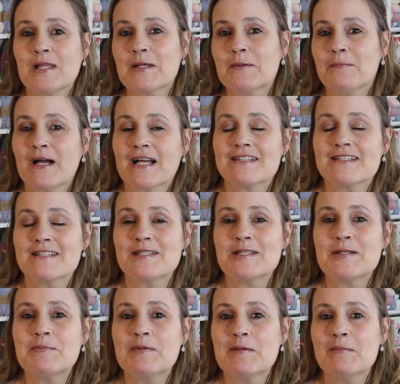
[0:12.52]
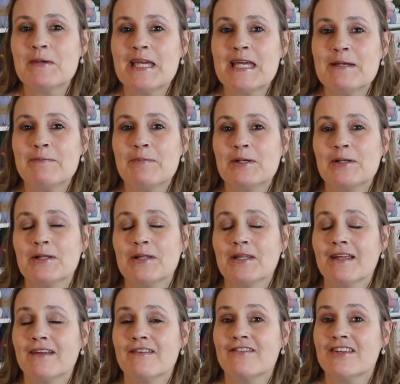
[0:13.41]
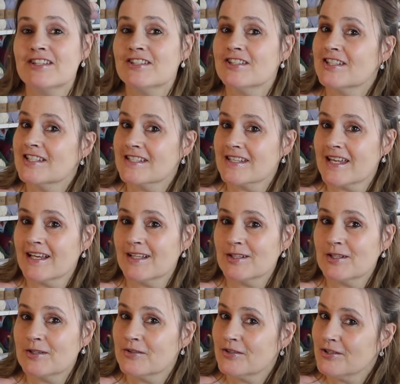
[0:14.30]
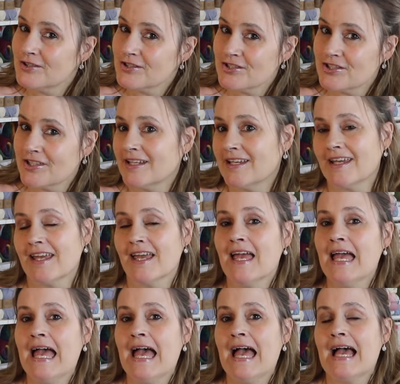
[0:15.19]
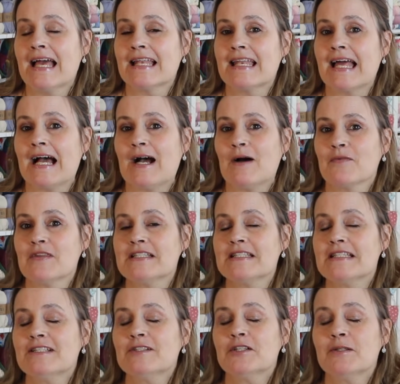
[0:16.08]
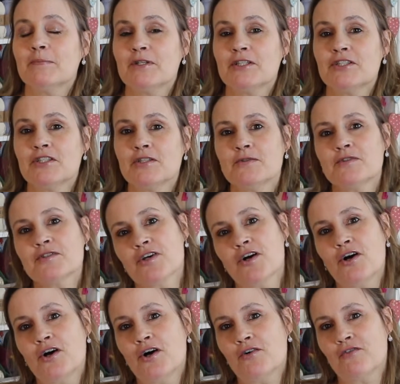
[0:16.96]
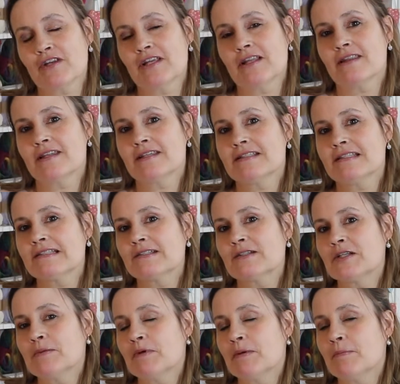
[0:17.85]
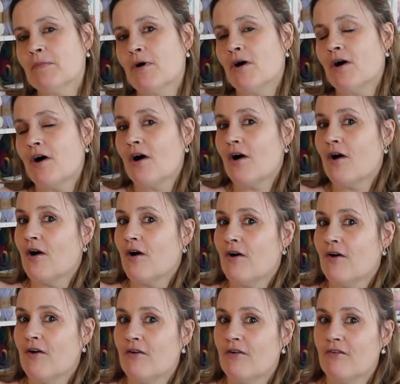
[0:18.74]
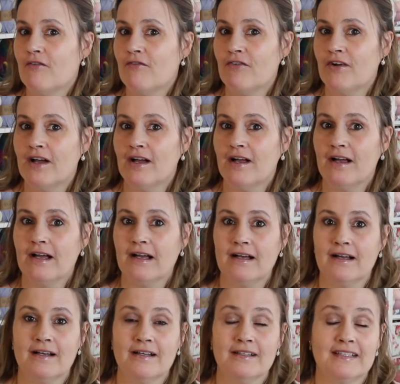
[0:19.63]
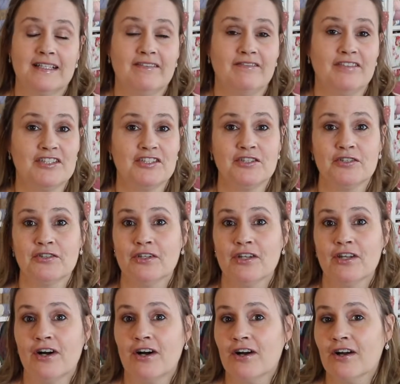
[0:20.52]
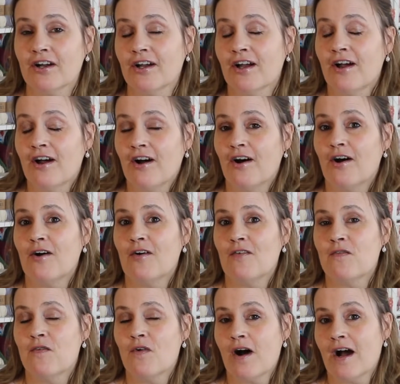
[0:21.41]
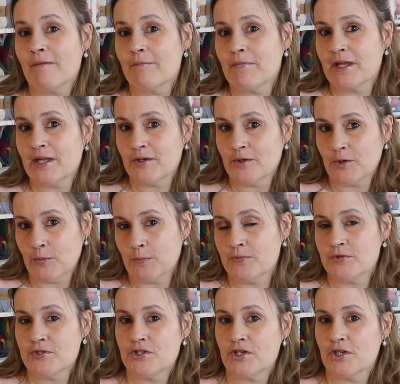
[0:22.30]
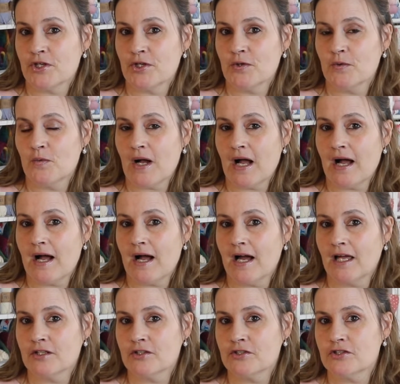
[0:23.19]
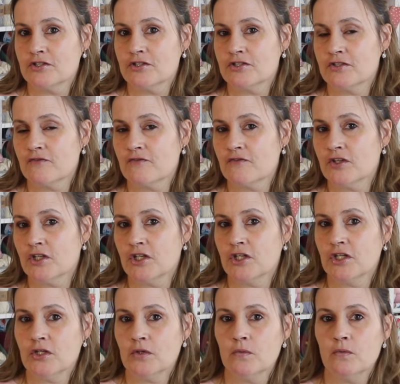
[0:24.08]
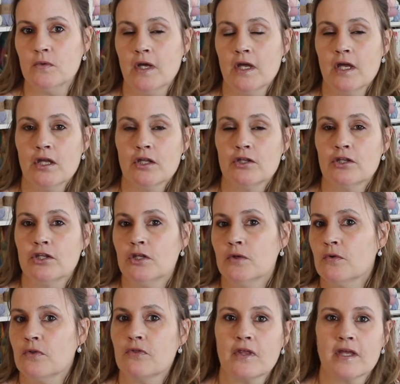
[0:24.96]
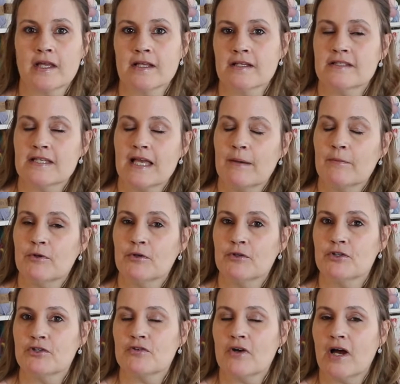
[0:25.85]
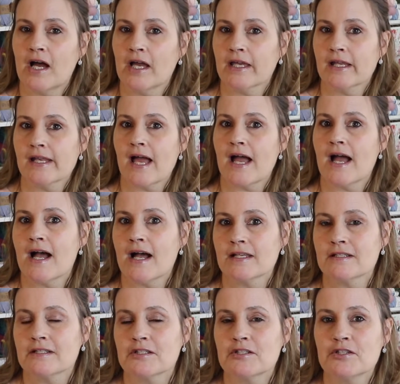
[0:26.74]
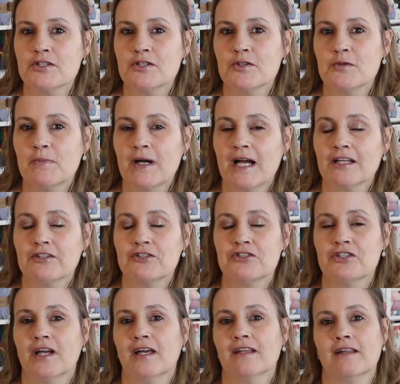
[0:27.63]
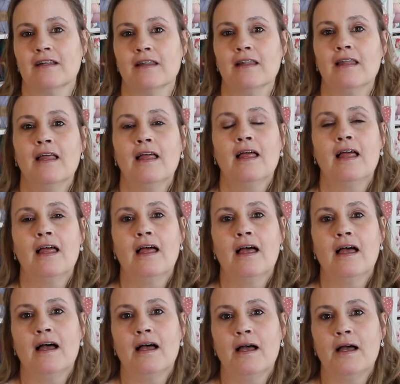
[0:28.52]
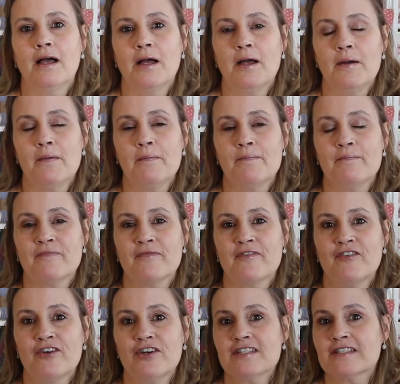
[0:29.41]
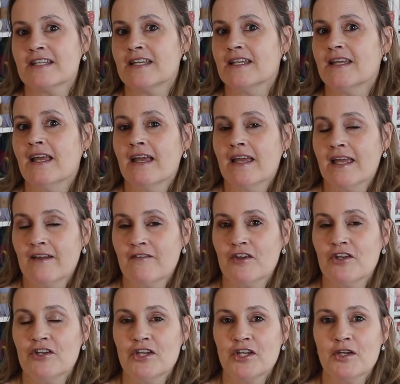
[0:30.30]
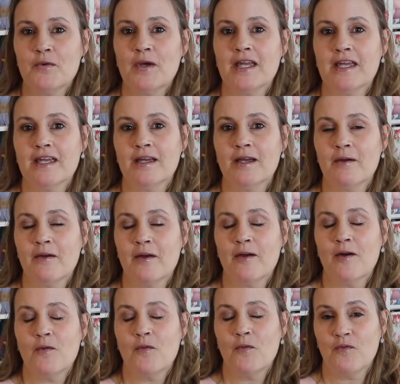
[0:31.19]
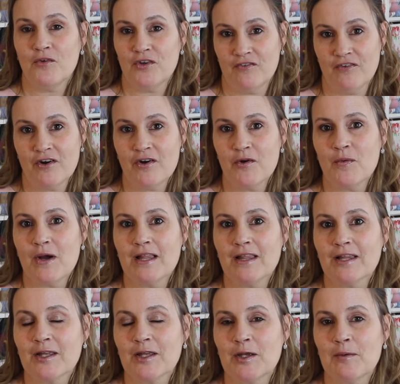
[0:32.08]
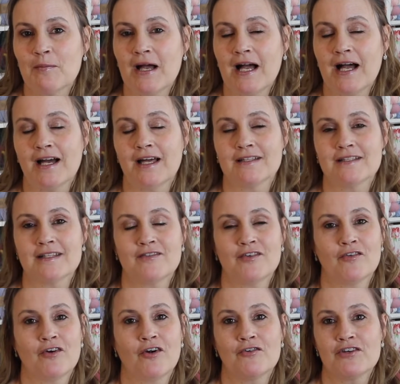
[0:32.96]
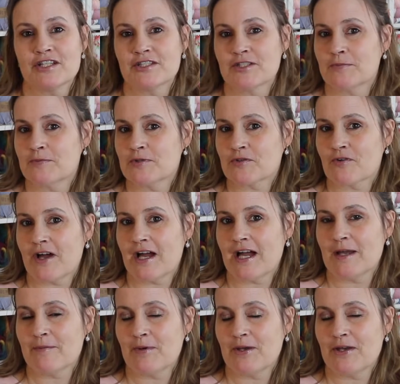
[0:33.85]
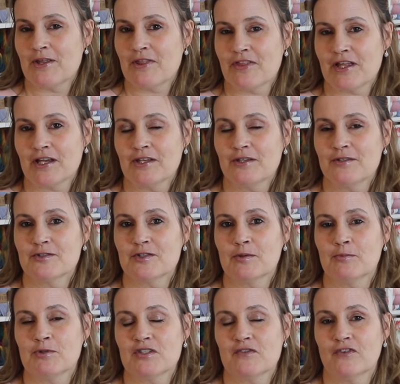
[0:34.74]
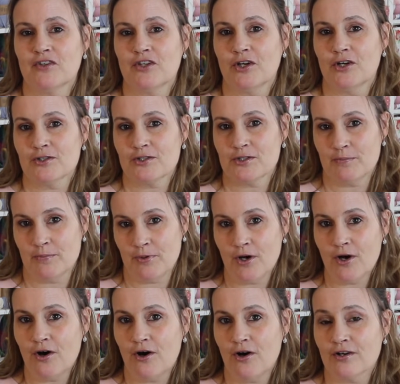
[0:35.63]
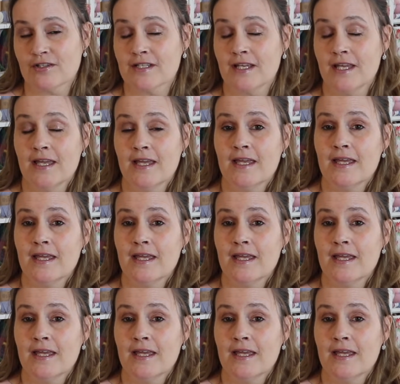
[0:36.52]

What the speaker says: welcome back to Loopy Mabel Vintage Style Crochet. Now this isn't going to be a tutorial, this is going to be more of a video log of what I've been up to and just a few new things that I'm going to try and add to my channel. Firstly, if you're new here, you're very welcome, and if you're already a subscriber, thank you so much for your support.